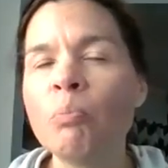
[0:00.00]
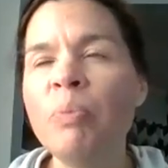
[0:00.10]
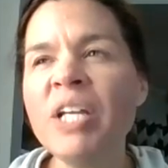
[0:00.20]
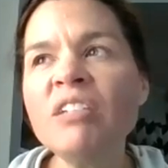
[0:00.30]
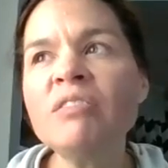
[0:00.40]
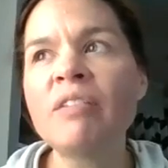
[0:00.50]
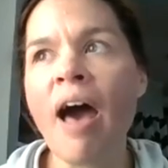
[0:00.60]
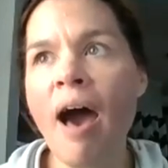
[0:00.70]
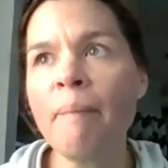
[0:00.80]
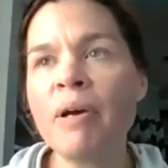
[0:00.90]
builds
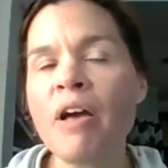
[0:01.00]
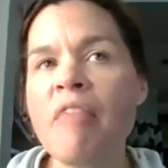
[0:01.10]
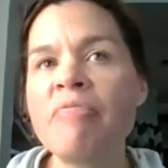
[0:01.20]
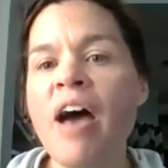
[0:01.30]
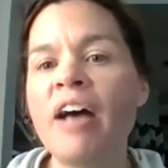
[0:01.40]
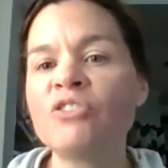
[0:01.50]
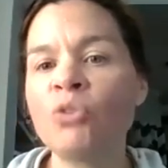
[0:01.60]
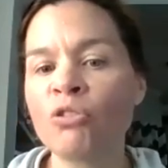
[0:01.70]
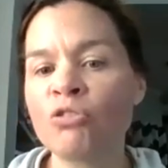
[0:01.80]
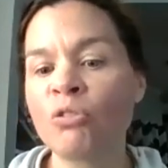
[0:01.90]
up that
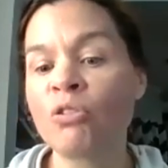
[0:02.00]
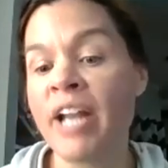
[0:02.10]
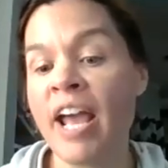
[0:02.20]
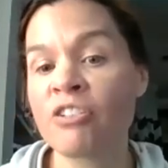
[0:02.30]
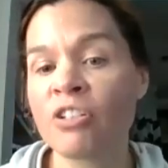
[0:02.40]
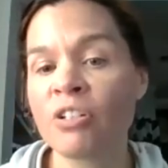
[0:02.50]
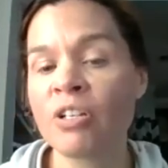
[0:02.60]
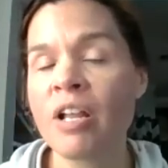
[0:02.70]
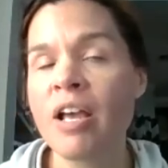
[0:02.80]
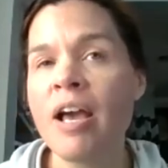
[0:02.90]
social
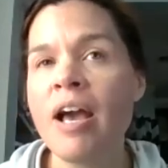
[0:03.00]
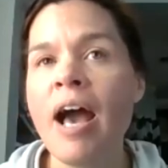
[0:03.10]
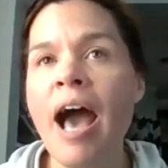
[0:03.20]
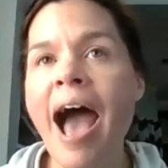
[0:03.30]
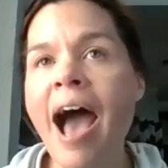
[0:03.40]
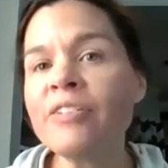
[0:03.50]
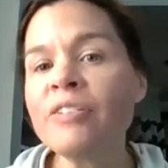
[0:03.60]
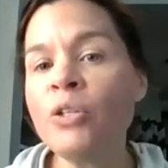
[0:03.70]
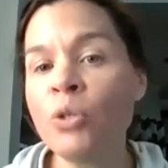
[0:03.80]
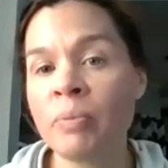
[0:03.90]
connection. As
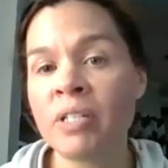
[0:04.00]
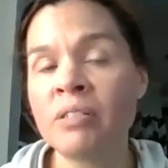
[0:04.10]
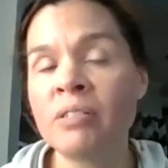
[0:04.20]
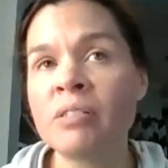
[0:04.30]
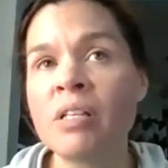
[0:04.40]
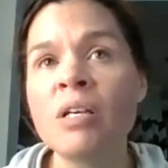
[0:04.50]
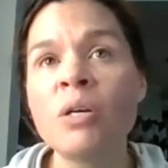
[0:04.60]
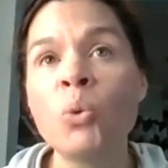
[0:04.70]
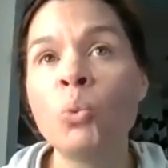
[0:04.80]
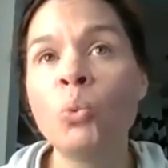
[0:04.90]
humans,
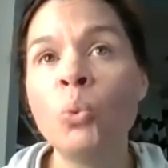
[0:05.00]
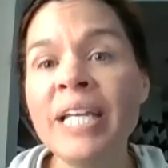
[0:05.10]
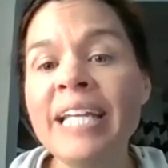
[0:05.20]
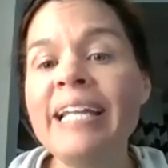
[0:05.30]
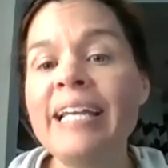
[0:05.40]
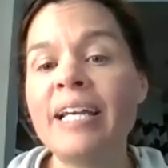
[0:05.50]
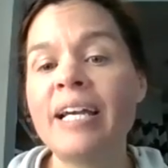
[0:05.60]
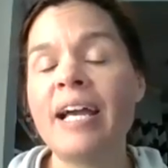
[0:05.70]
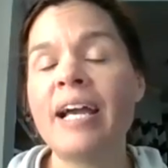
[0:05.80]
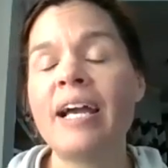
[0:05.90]
we
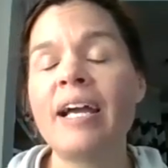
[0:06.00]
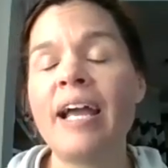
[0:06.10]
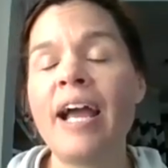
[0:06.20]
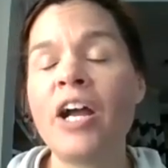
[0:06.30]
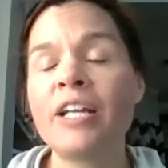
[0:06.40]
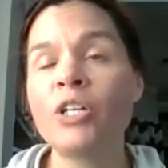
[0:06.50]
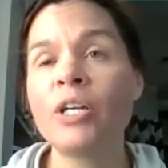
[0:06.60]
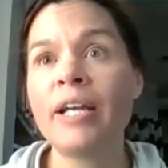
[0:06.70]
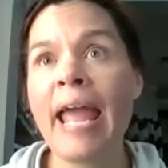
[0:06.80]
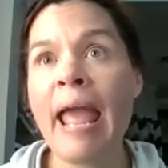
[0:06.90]
are
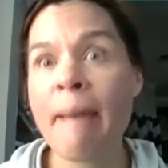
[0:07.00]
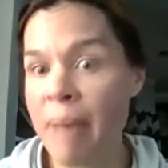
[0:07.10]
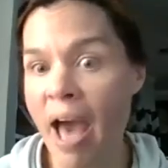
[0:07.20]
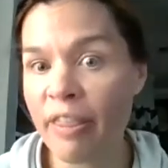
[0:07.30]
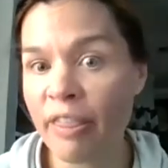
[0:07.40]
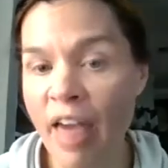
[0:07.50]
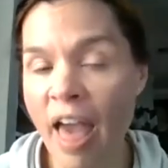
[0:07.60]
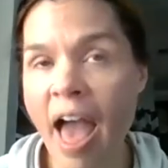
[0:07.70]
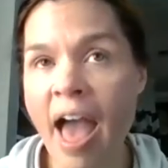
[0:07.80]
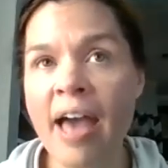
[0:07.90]
empaths
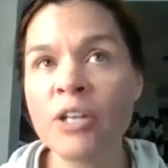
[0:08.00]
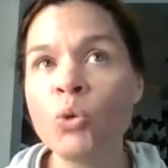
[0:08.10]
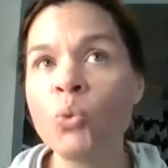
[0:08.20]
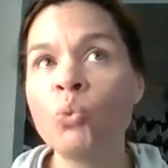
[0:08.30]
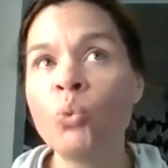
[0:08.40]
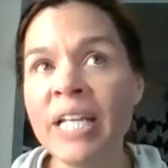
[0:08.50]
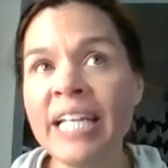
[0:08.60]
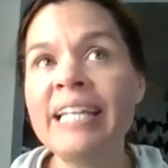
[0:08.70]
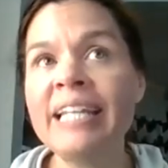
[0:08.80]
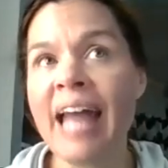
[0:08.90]
and
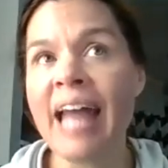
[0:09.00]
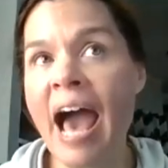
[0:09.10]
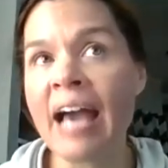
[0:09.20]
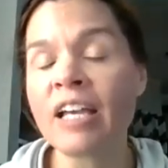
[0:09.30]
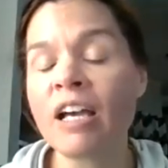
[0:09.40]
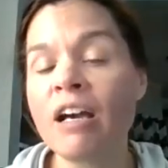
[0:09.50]
we lack